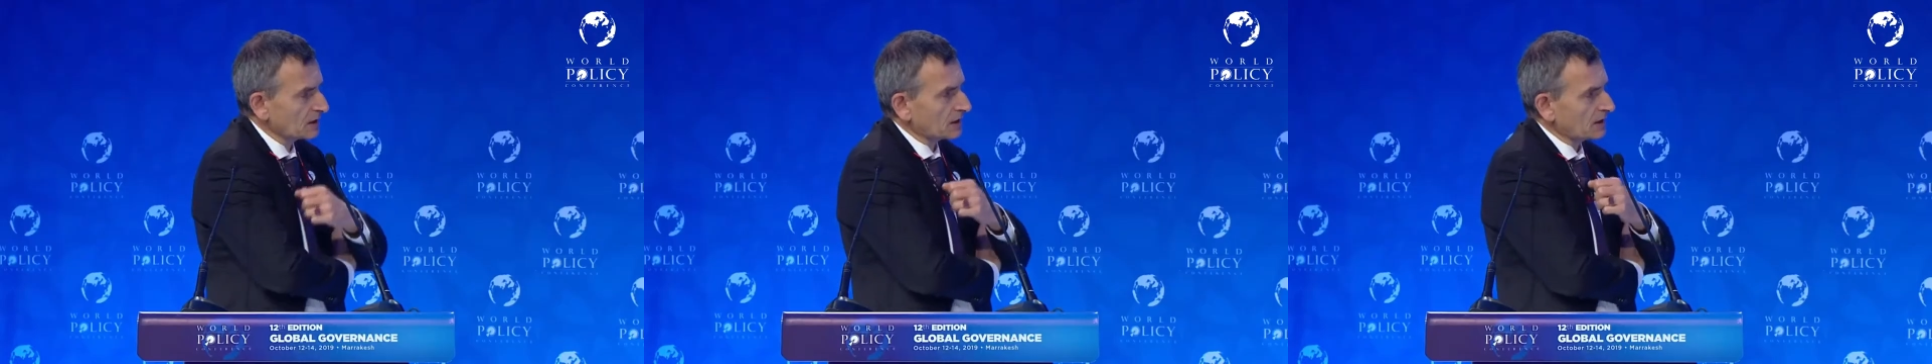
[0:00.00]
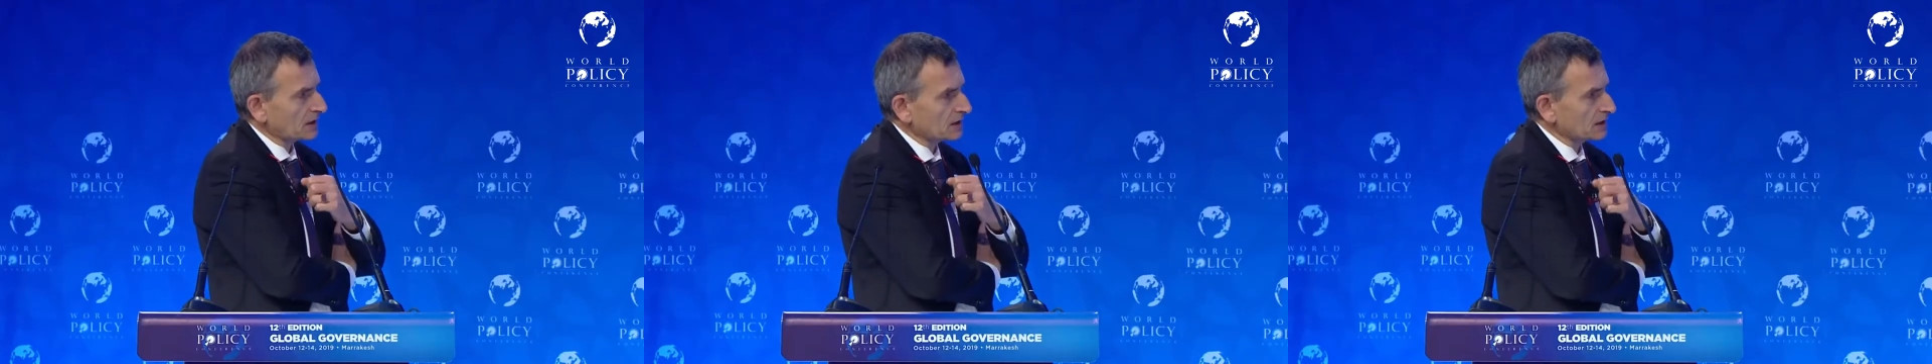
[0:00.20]

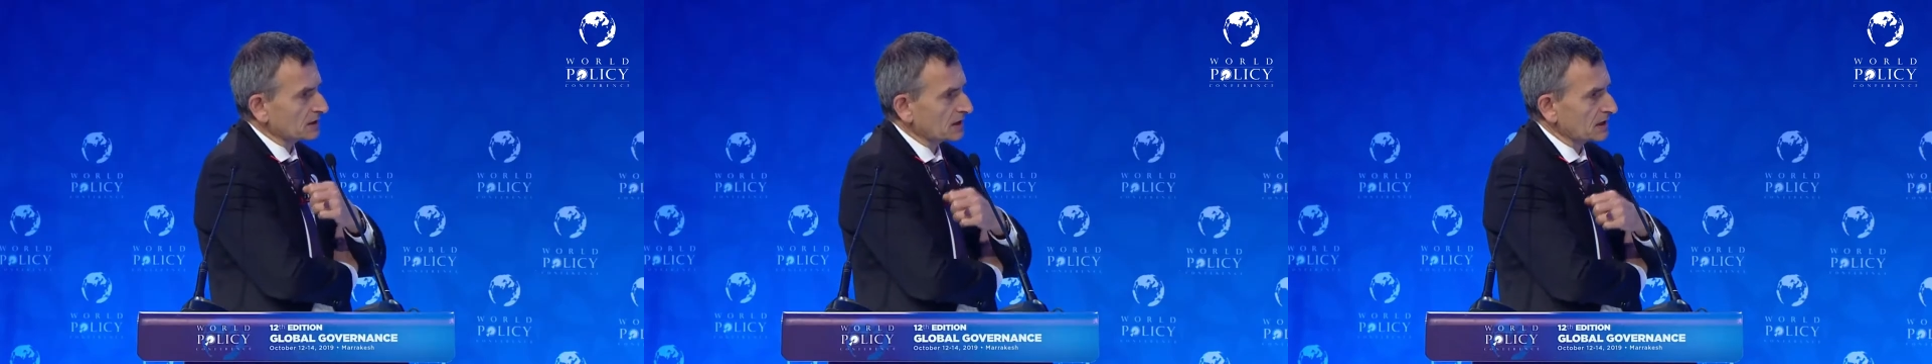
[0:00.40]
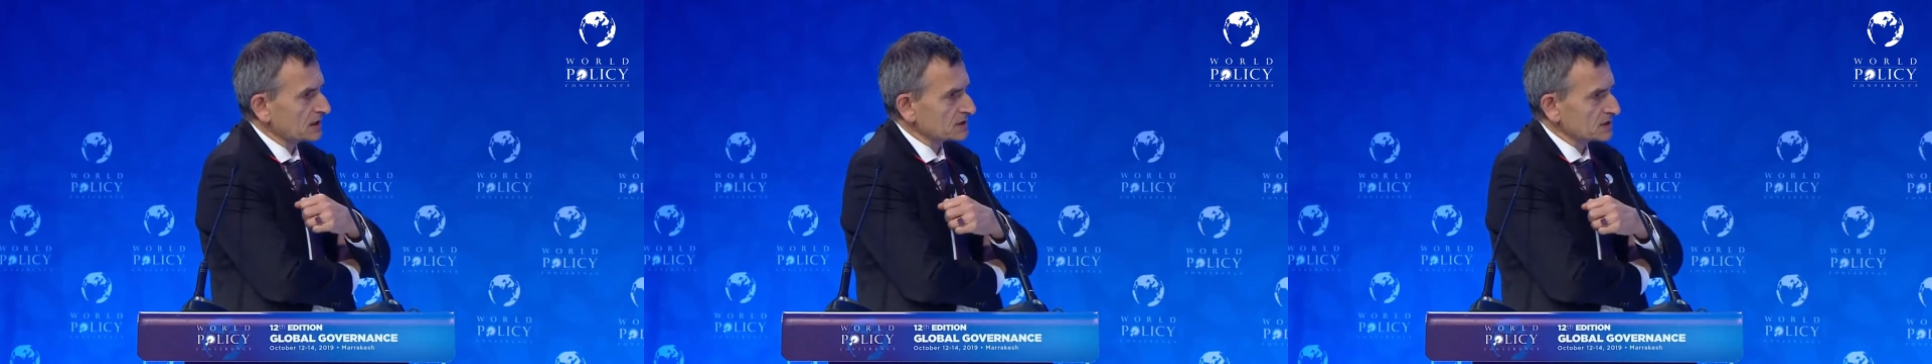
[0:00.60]
uh,
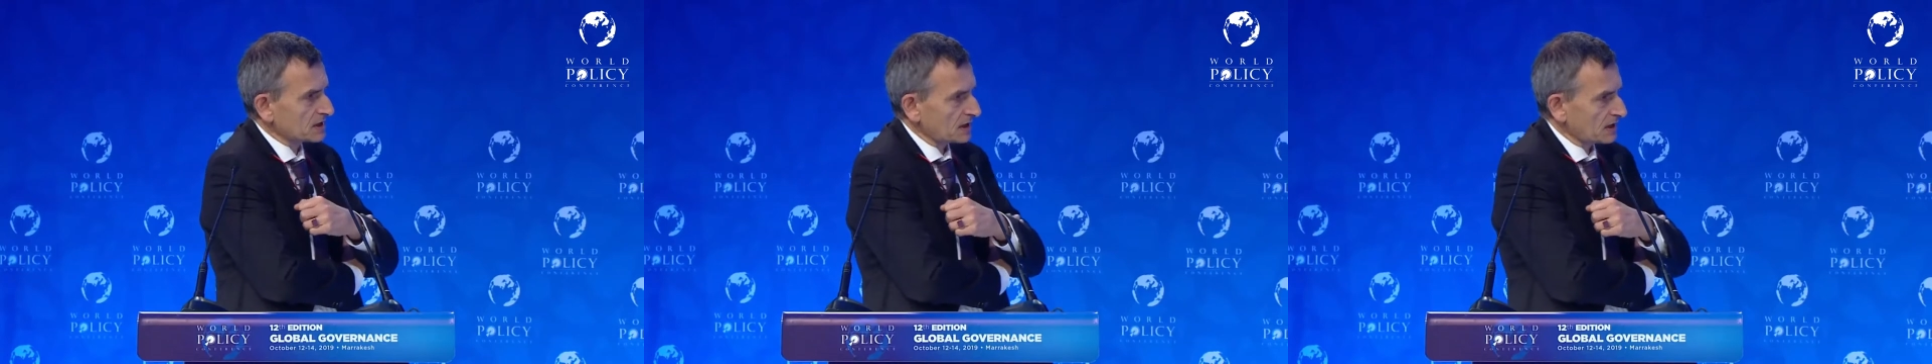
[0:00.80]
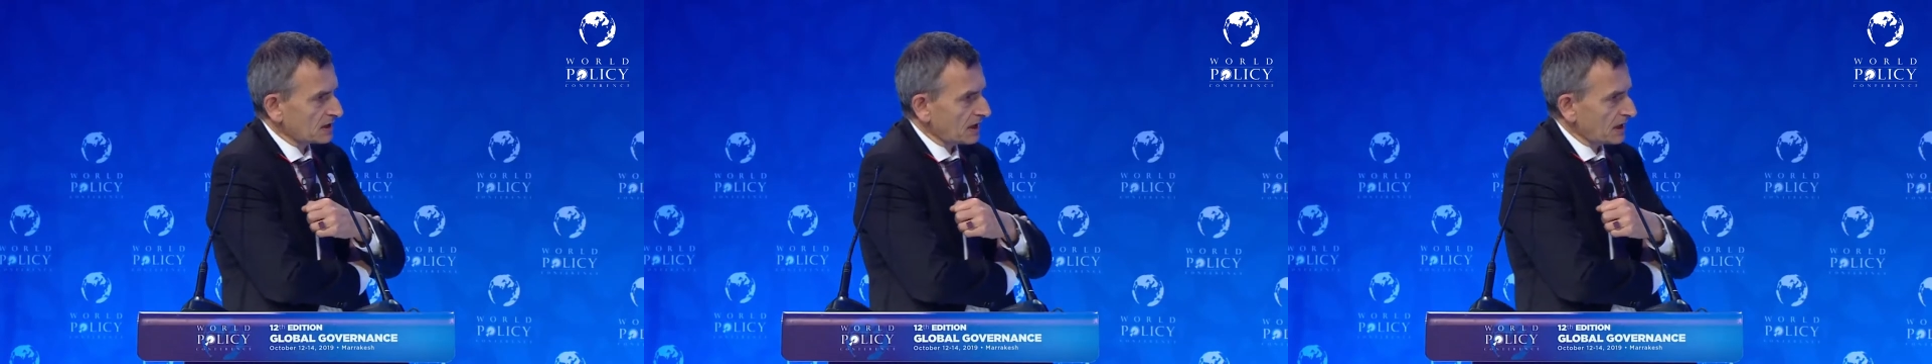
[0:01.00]
its
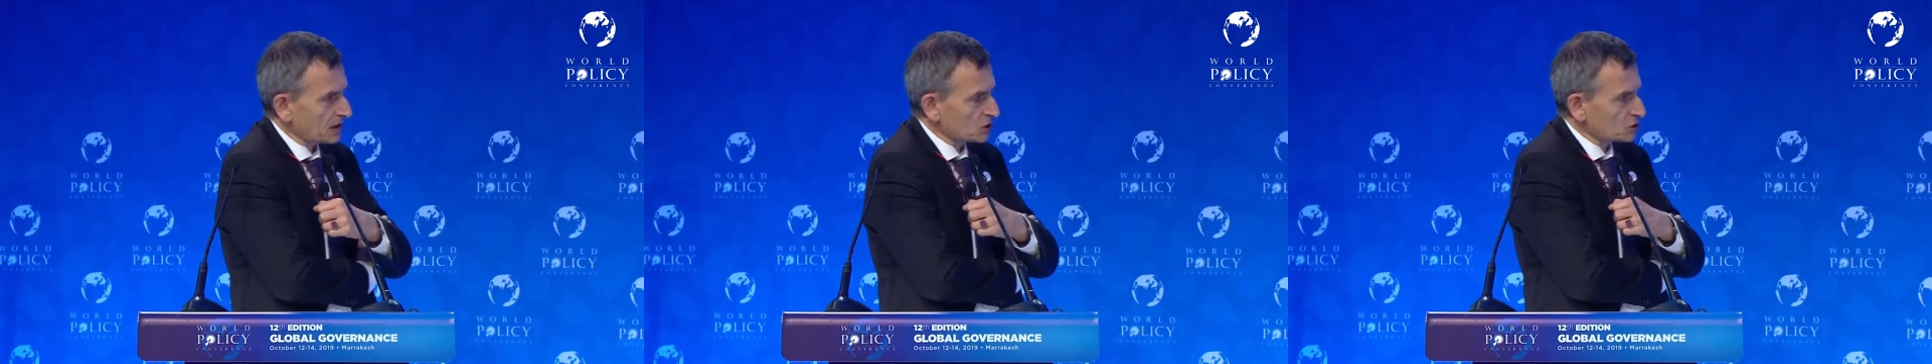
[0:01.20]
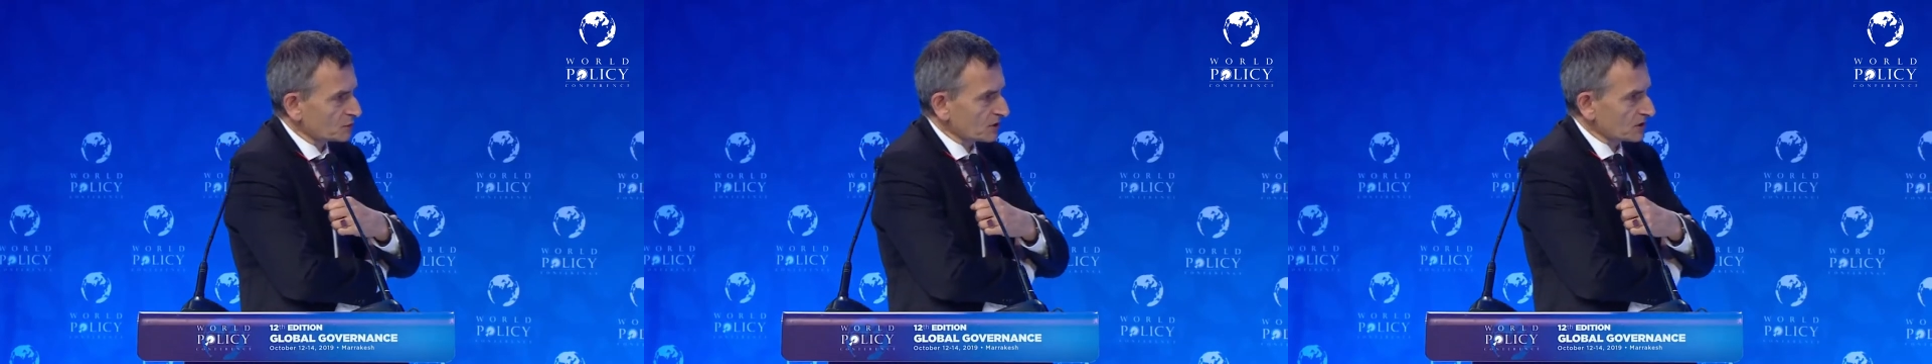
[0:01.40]

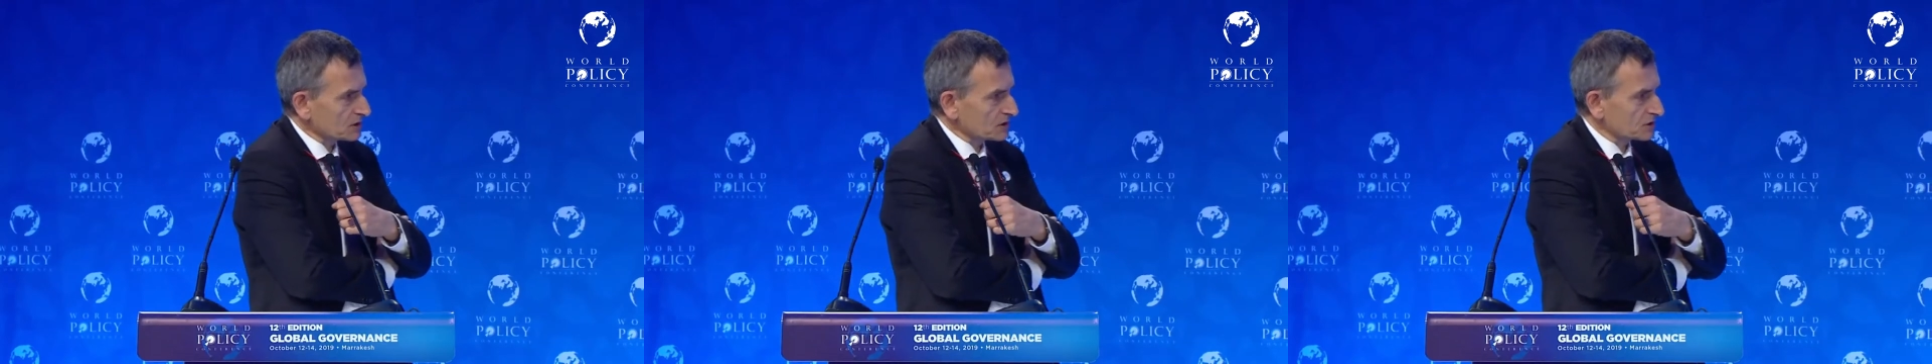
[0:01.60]
engagement,